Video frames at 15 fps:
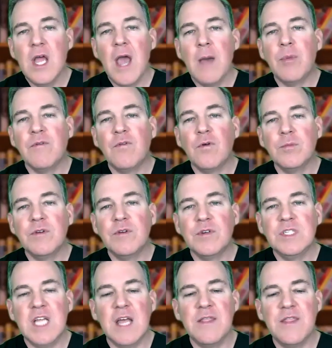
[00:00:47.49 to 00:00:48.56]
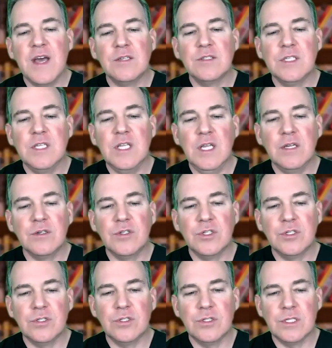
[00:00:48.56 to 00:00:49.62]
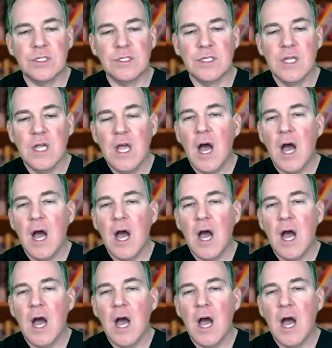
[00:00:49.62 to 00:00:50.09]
and performed over 10,000 ear surgeries.